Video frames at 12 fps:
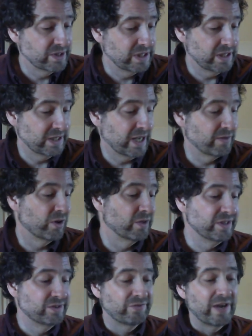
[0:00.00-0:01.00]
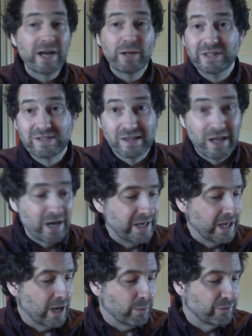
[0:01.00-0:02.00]
He didn't have all these families
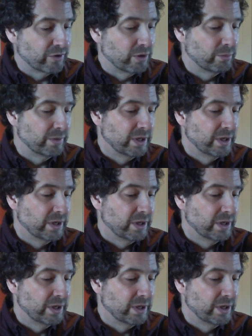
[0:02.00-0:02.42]
lining up for him.